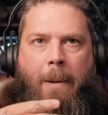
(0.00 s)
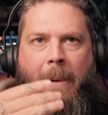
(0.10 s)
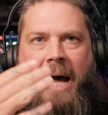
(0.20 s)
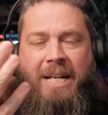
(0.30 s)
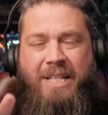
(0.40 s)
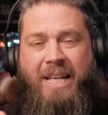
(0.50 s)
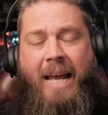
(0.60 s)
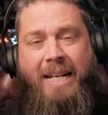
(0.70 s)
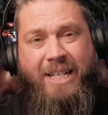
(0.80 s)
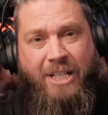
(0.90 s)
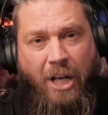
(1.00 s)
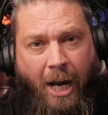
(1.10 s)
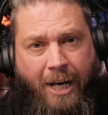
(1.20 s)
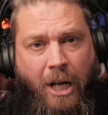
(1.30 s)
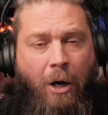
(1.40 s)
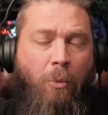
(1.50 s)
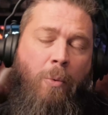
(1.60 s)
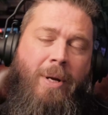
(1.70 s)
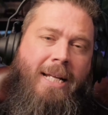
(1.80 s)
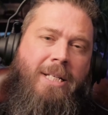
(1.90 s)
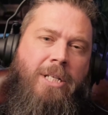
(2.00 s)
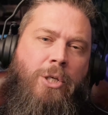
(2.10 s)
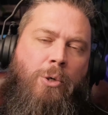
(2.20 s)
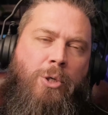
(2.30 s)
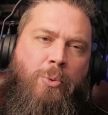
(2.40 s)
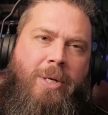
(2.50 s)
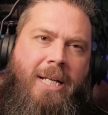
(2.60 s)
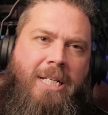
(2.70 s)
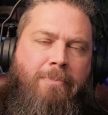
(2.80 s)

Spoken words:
as a designer, what we need to do is we need to